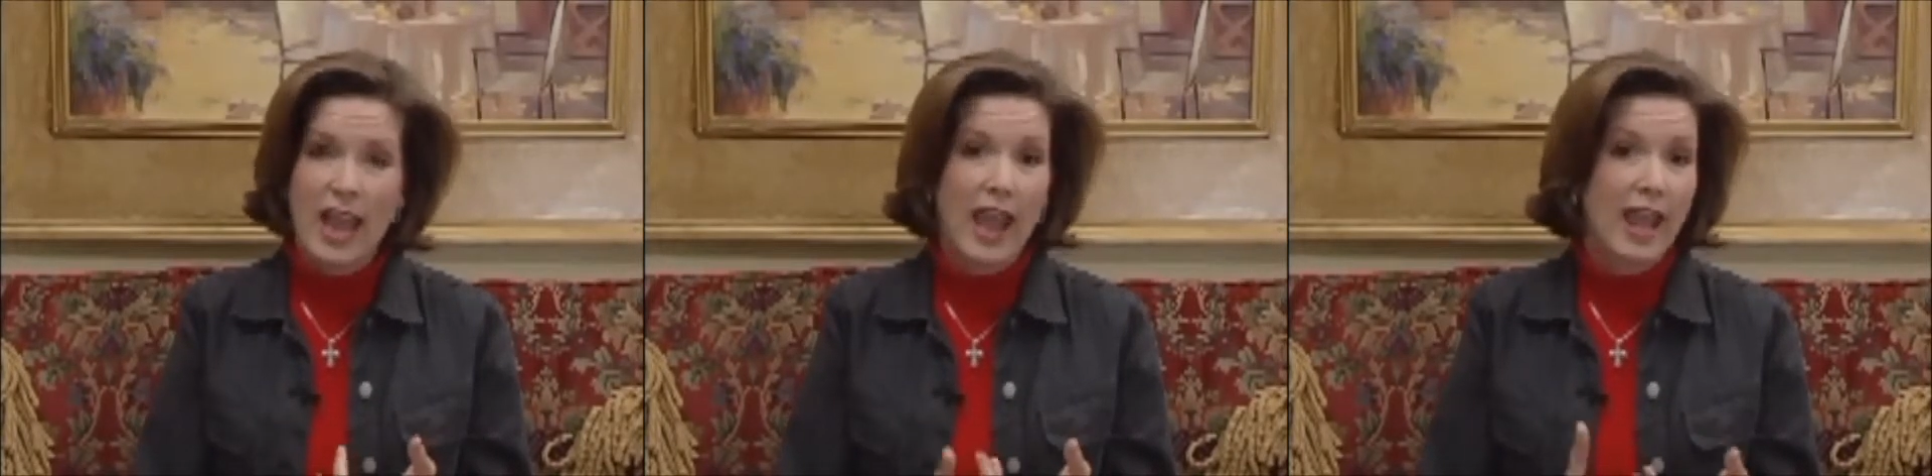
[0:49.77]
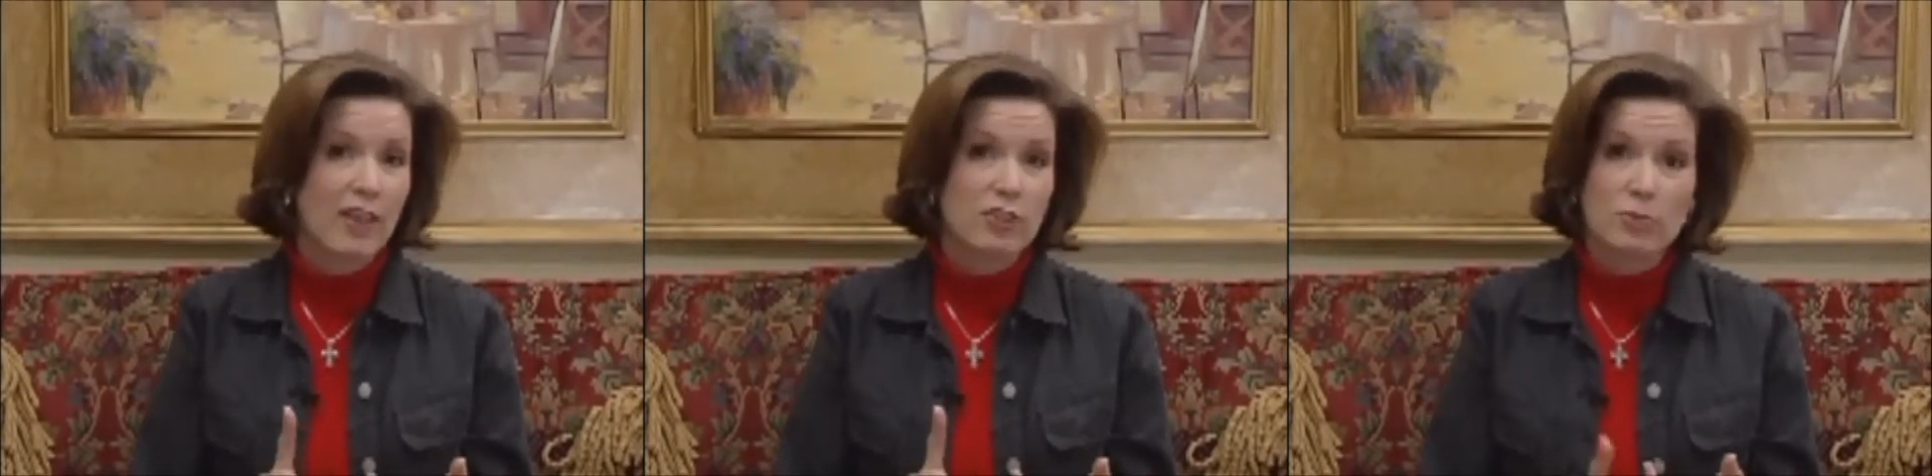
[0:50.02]

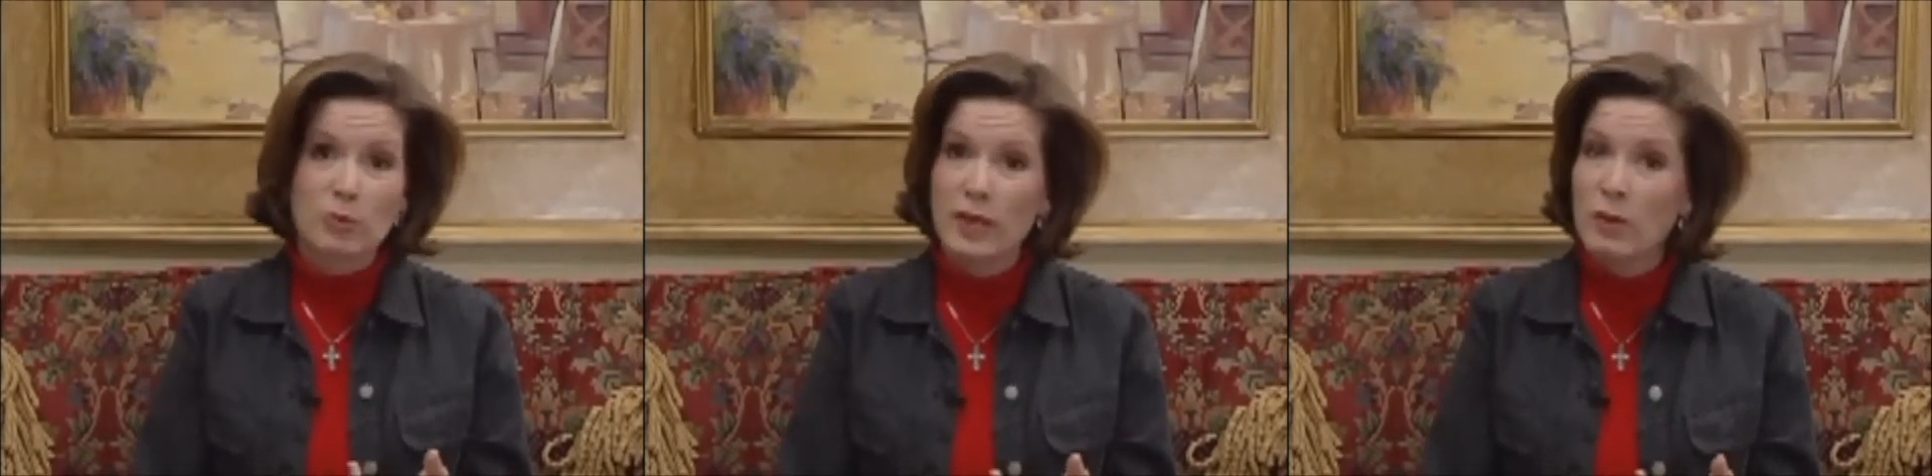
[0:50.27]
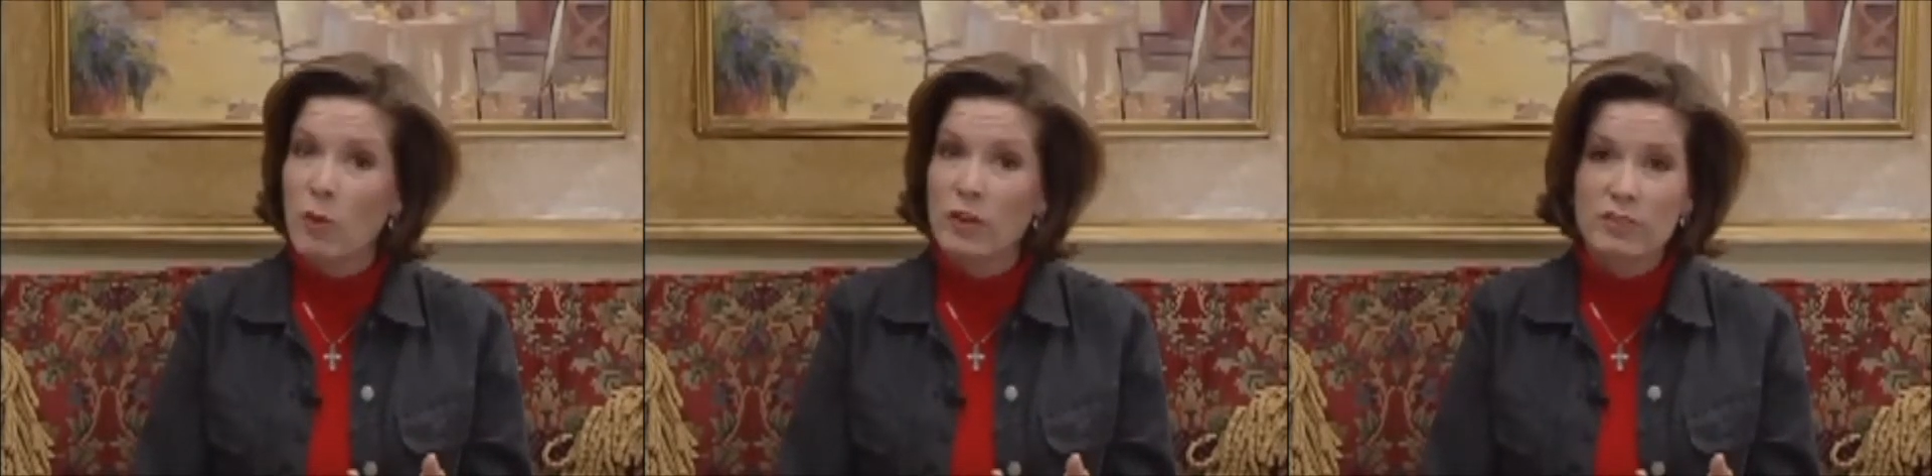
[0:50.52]
I had
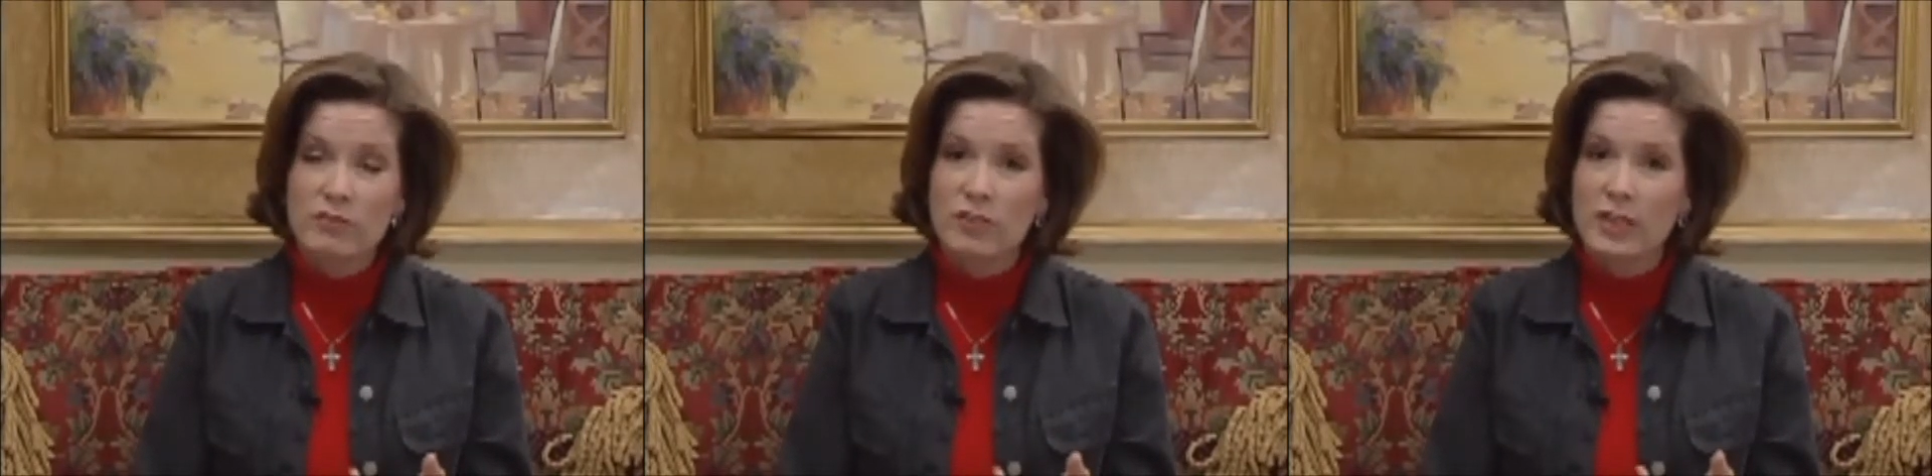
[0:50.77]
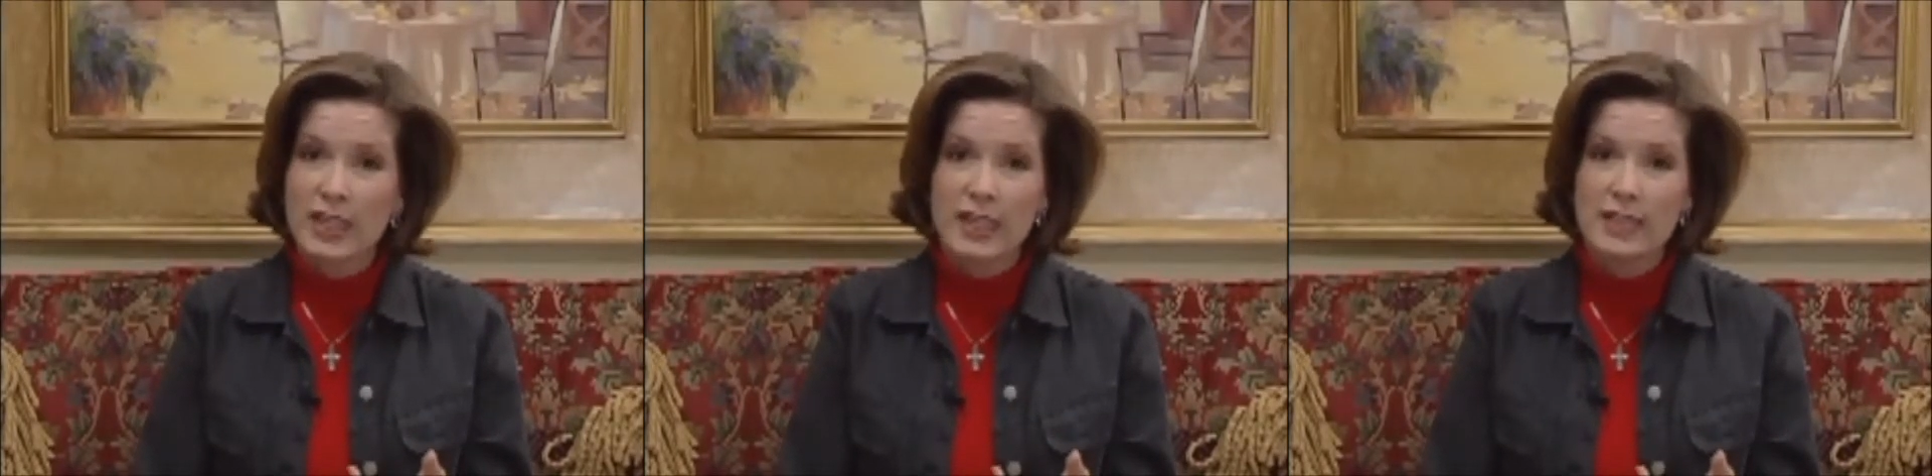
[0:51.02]
3
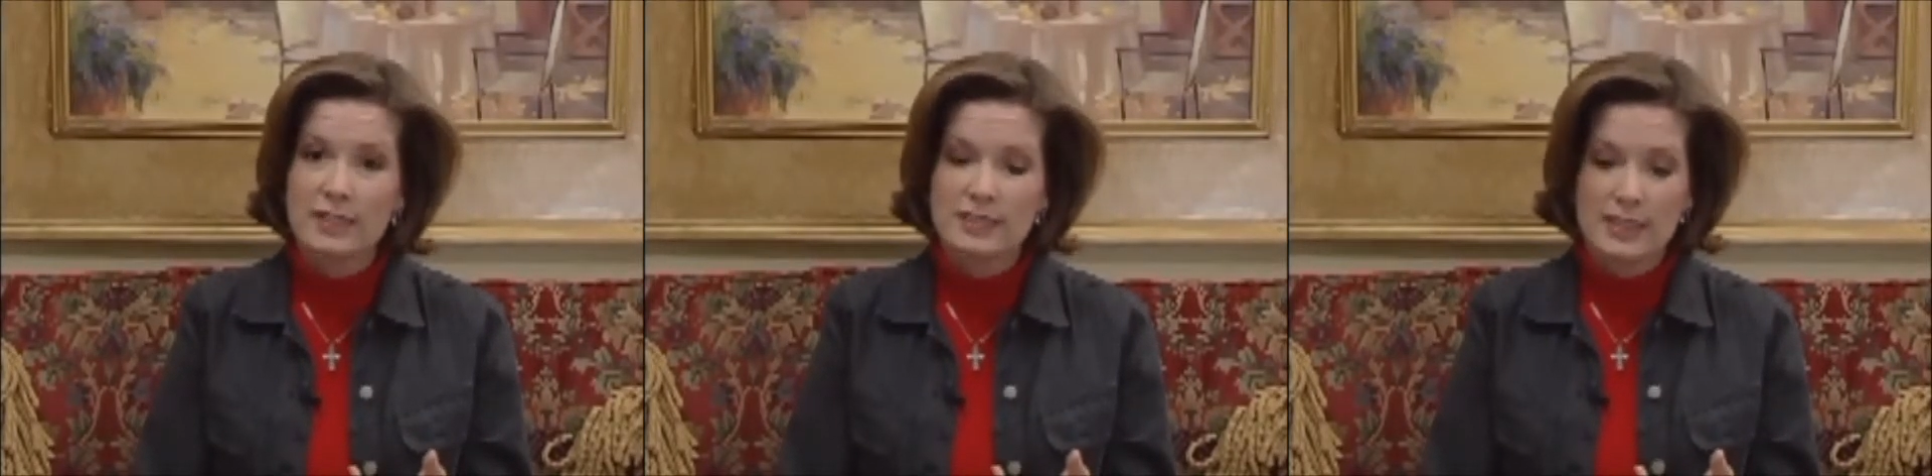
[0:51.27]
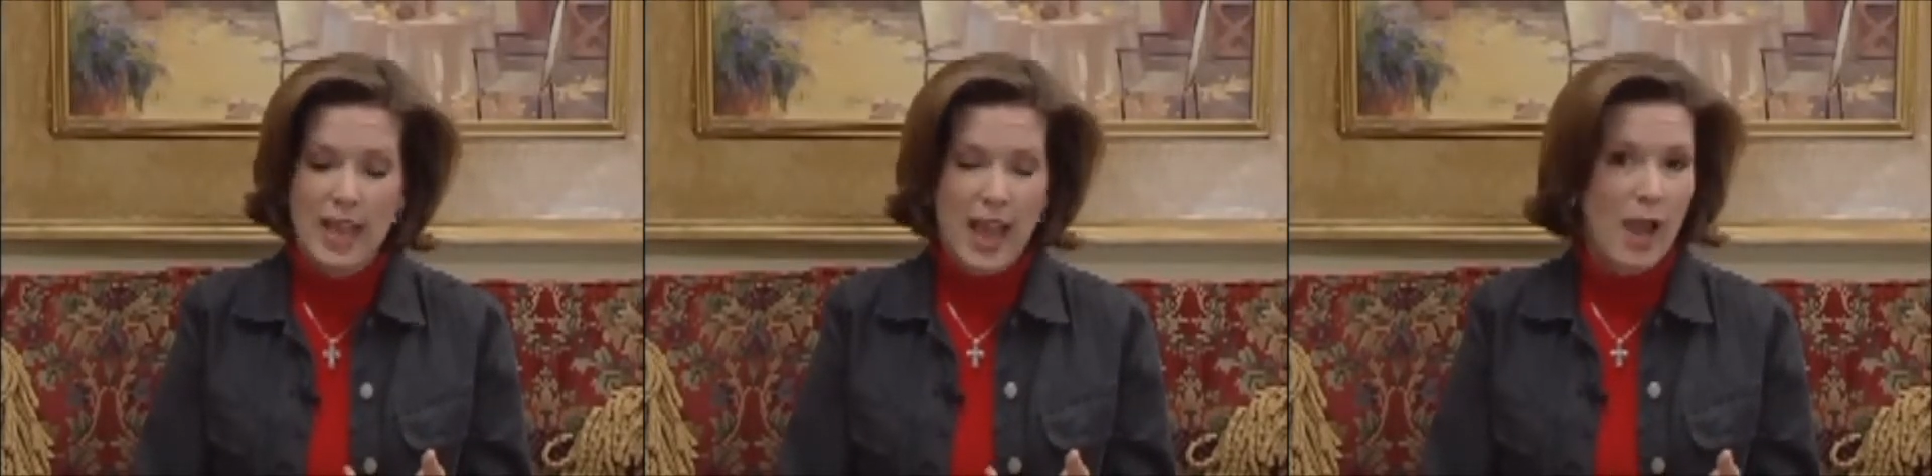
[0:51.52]
wonderful kids.